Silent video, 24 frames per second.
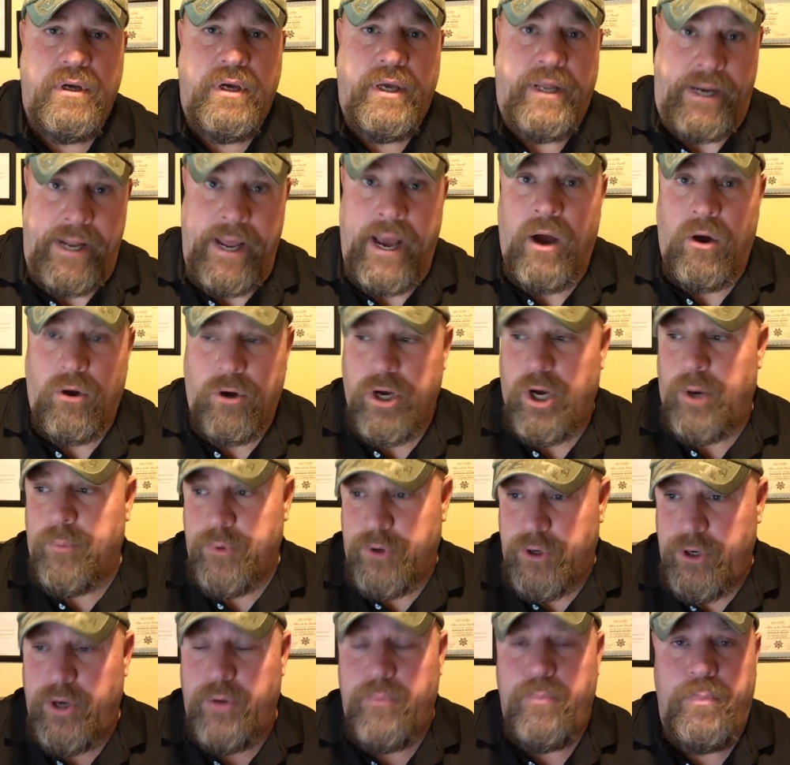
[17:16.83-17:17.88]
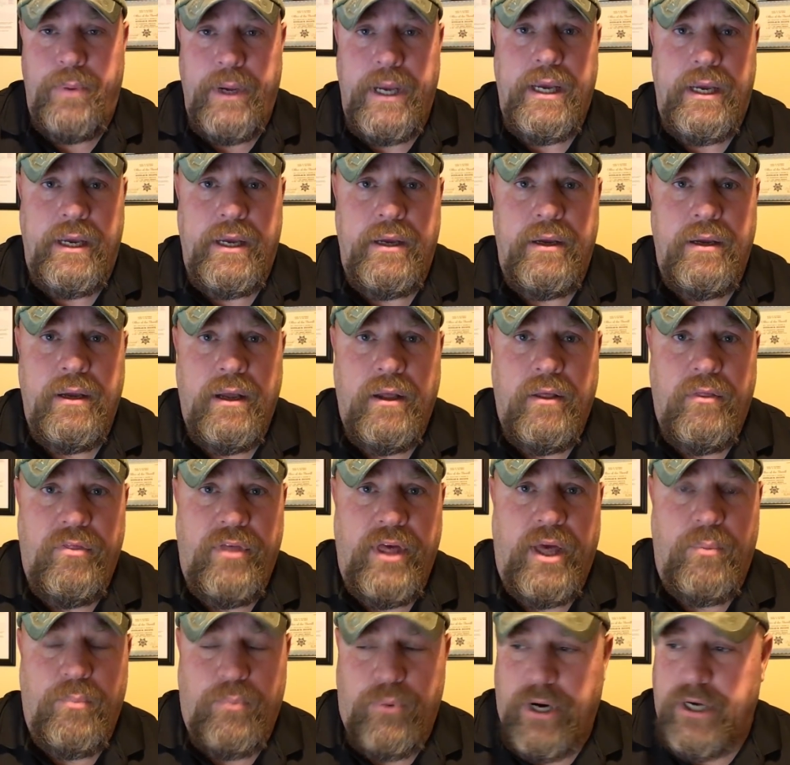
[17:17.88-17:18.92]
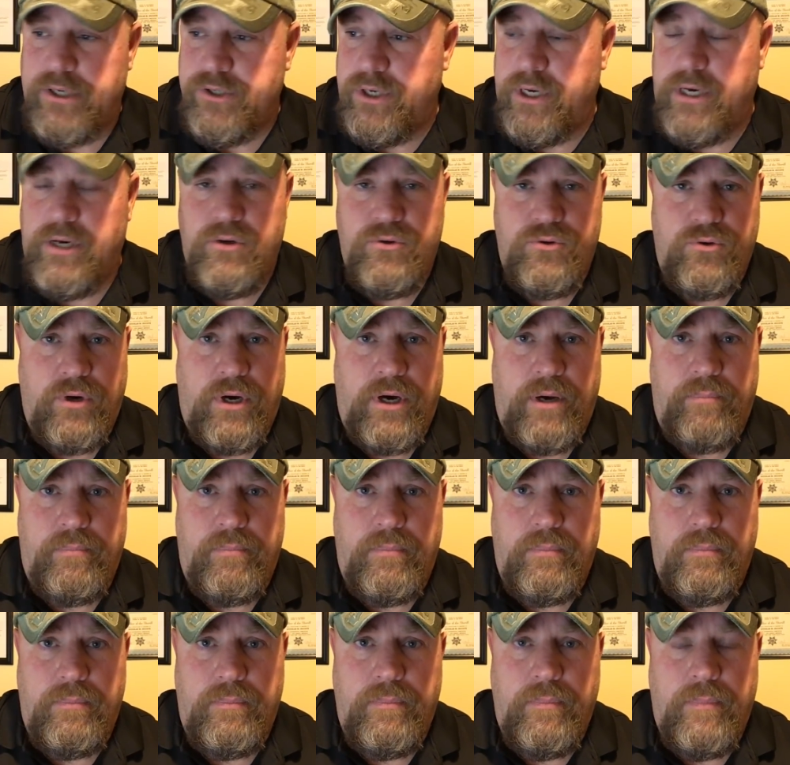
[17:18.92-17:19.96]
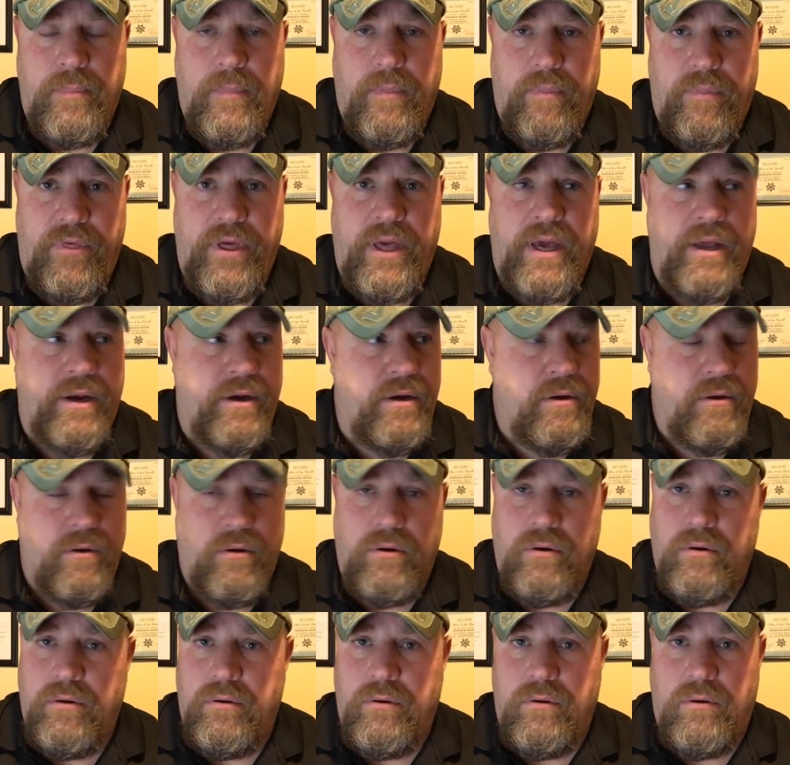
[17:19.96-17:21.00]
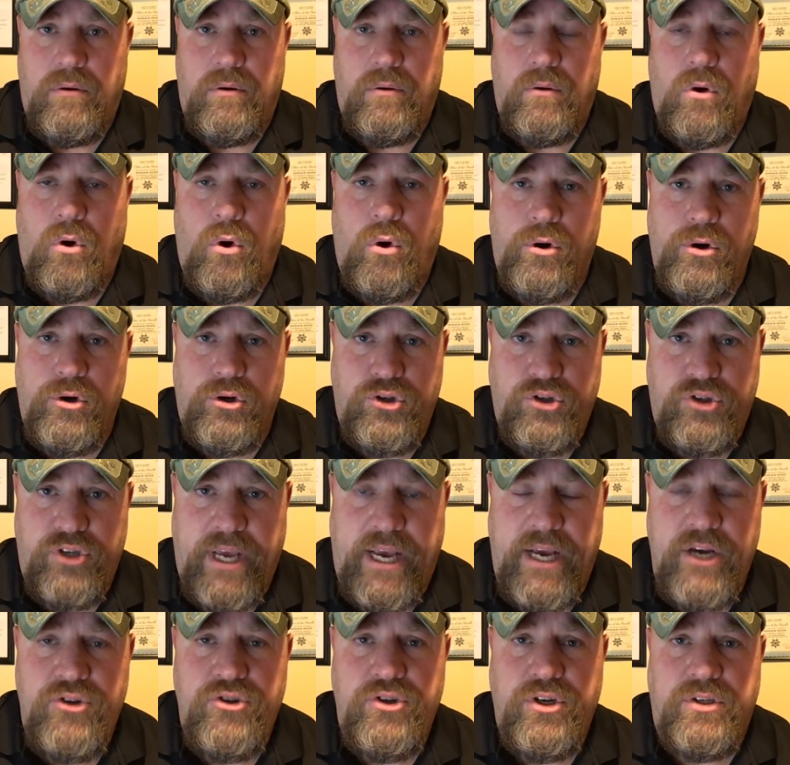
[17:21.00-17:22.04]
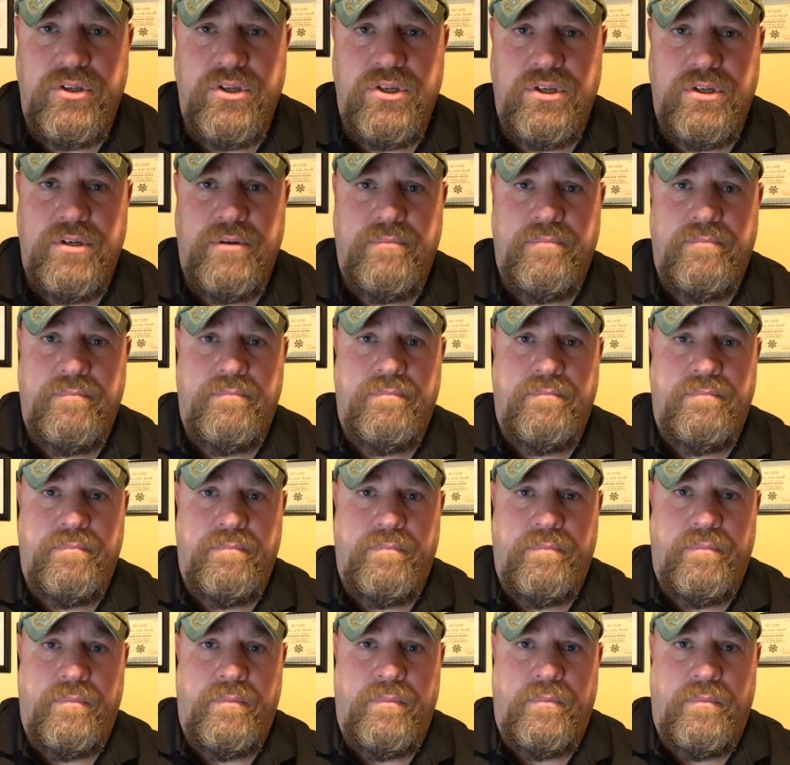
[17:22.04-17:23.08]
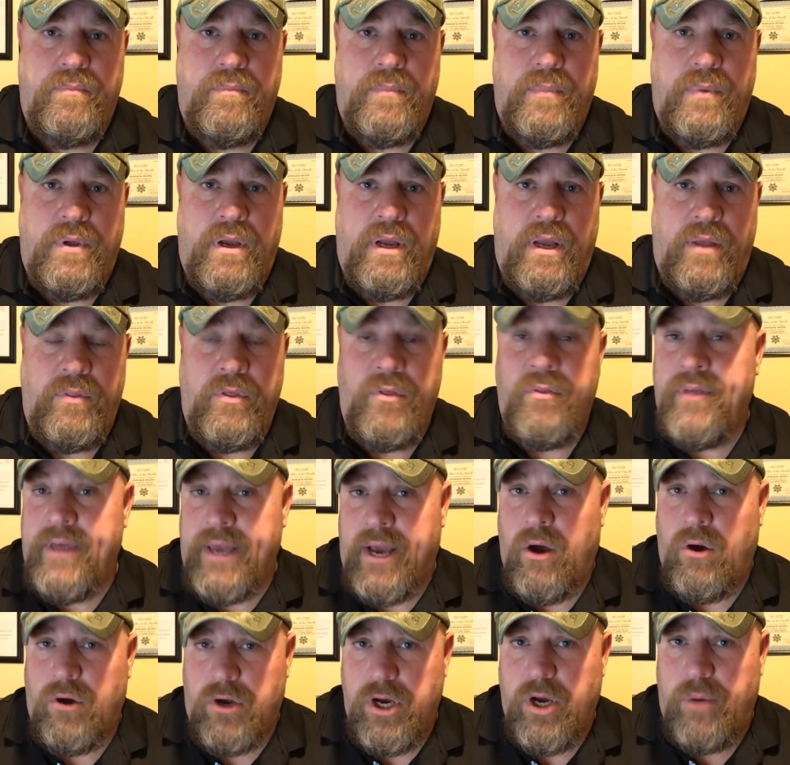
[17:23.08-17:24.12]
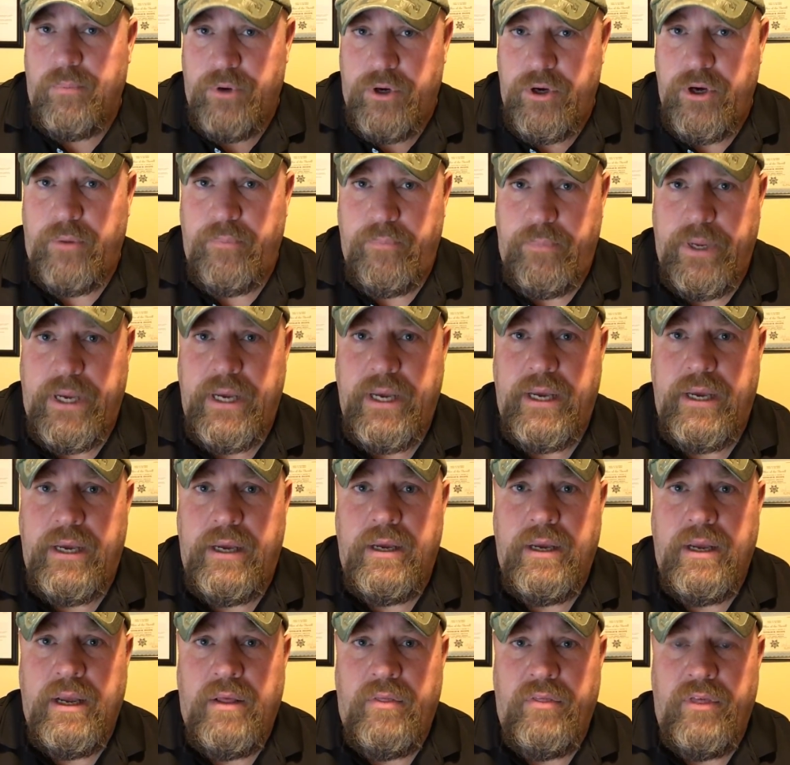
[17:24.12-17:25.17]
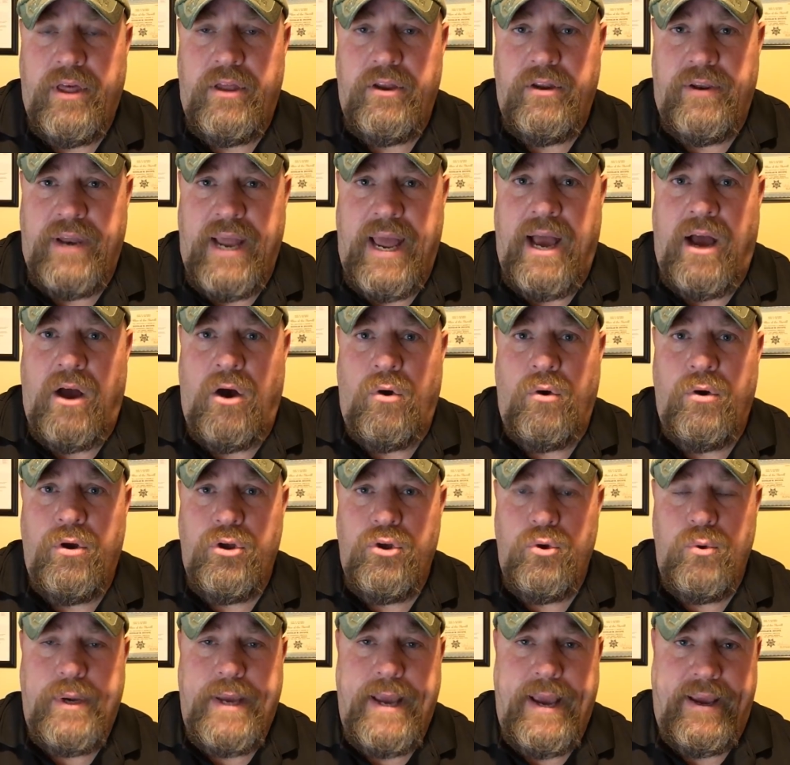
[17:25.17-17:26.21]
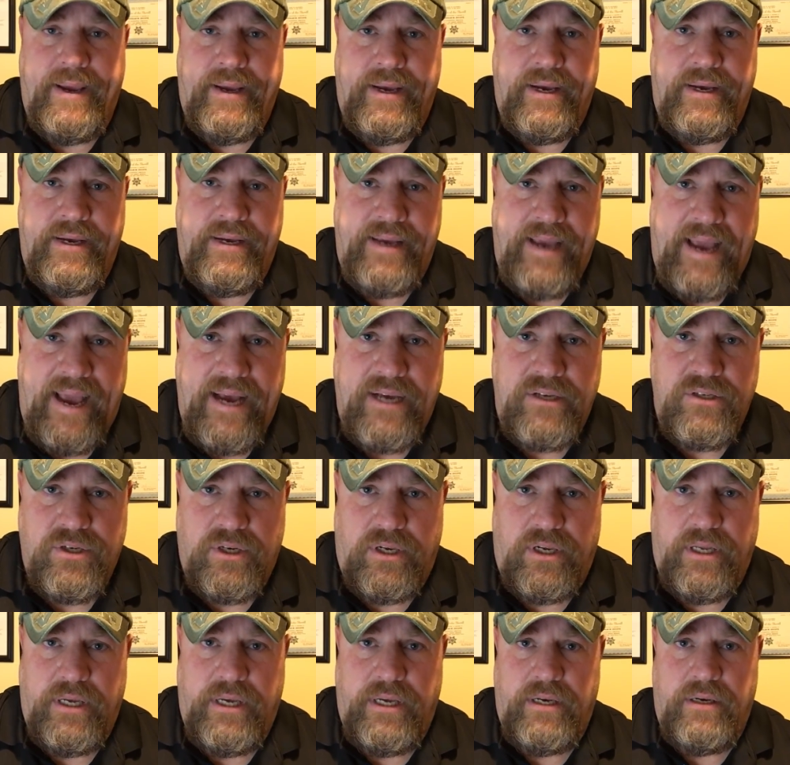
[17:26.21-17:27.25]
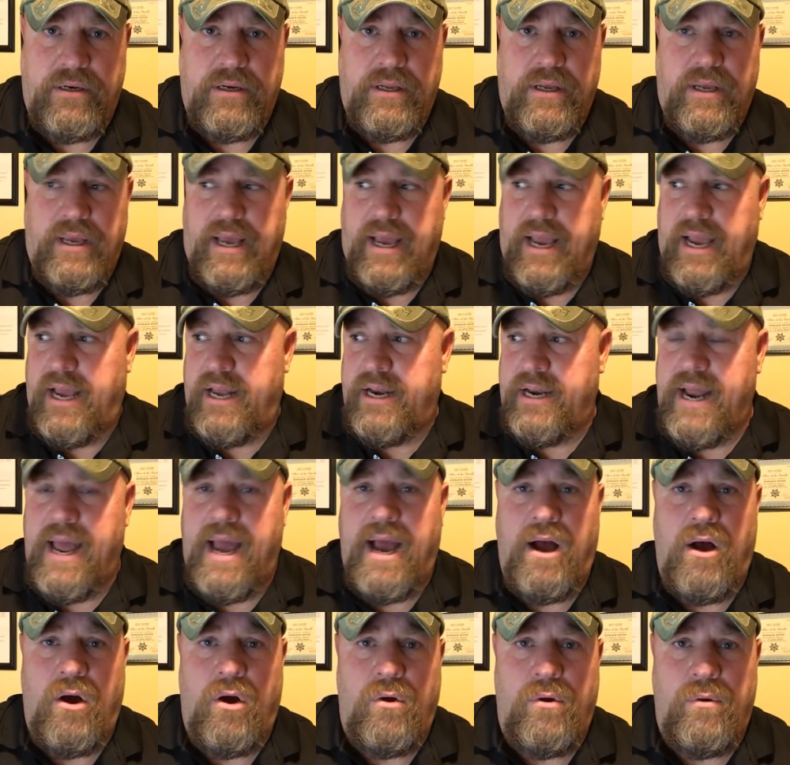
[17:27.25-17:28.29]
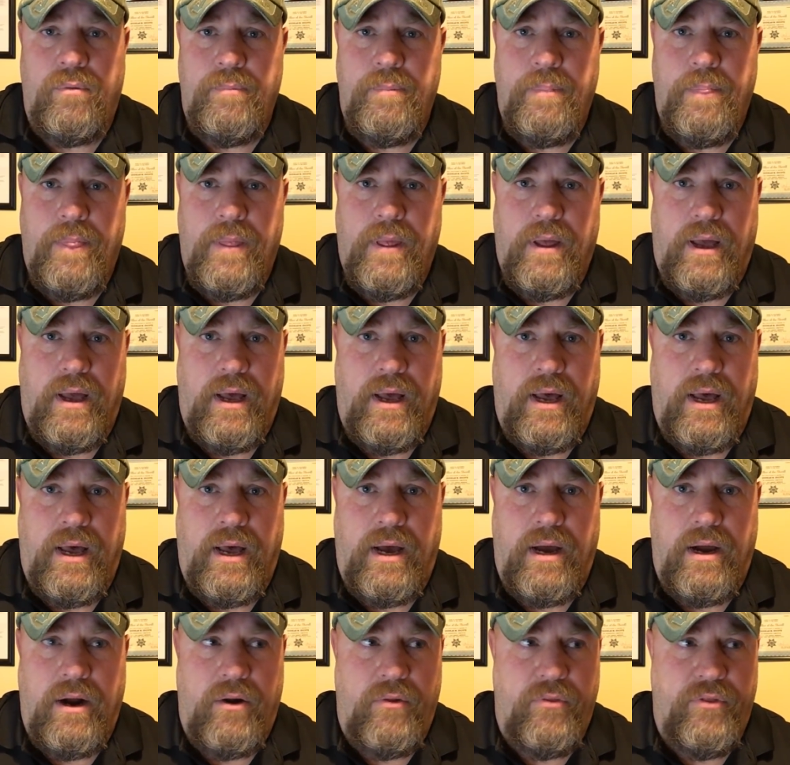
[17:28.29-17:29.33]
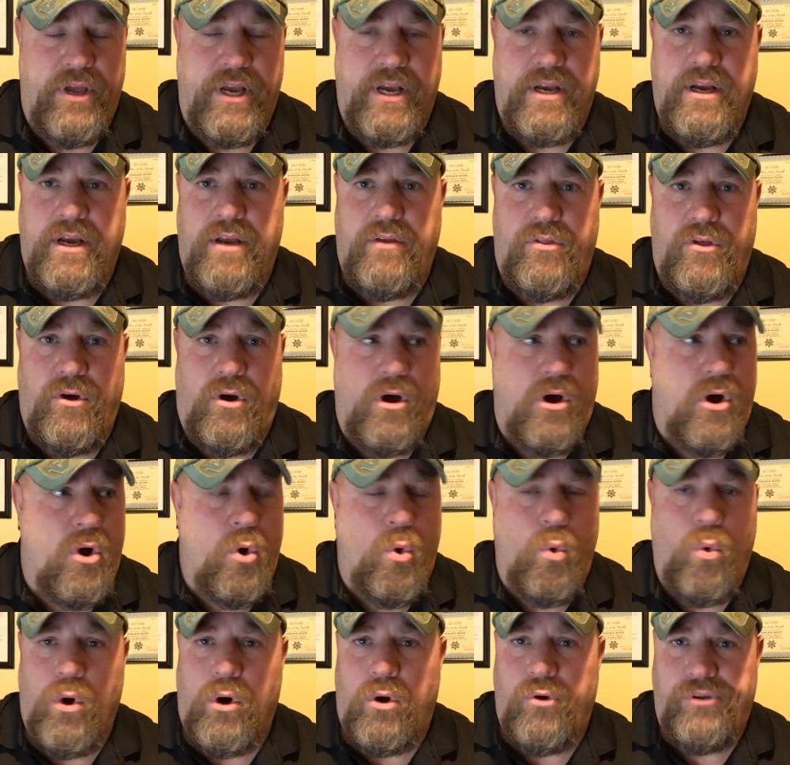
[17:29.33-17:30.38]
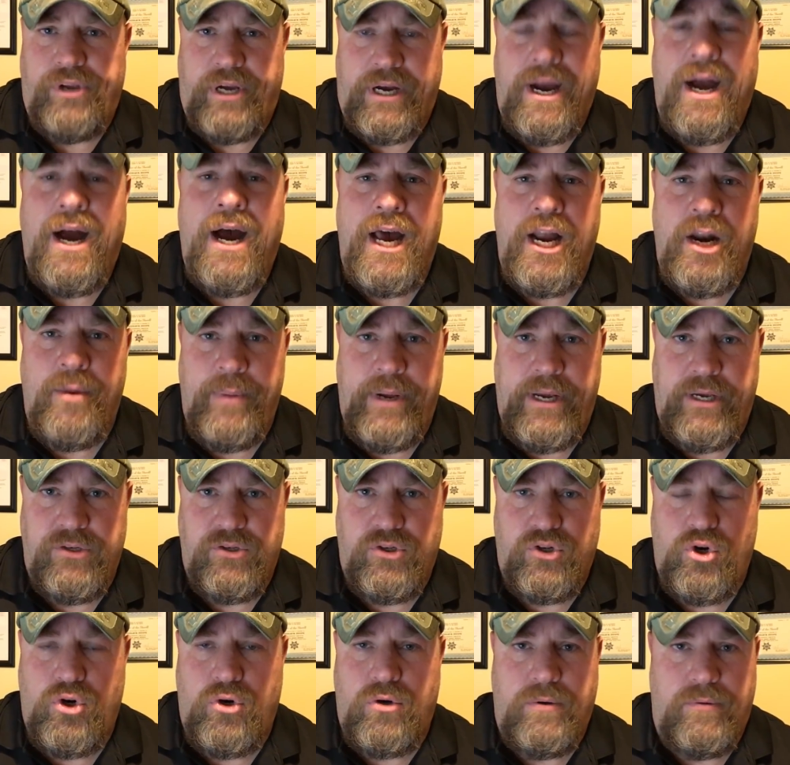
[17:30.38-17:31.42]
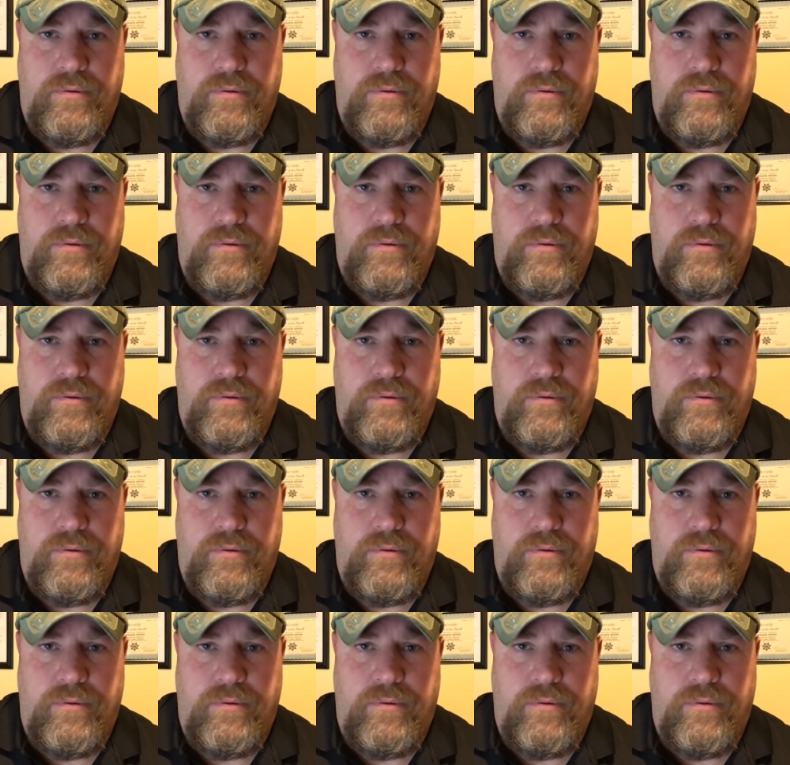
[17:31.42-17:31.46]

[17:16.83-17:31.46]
And the outcome could be that President Trump then orders sanctions. And then the outcome could be that now you can't get gasoline. And now the whole world economy is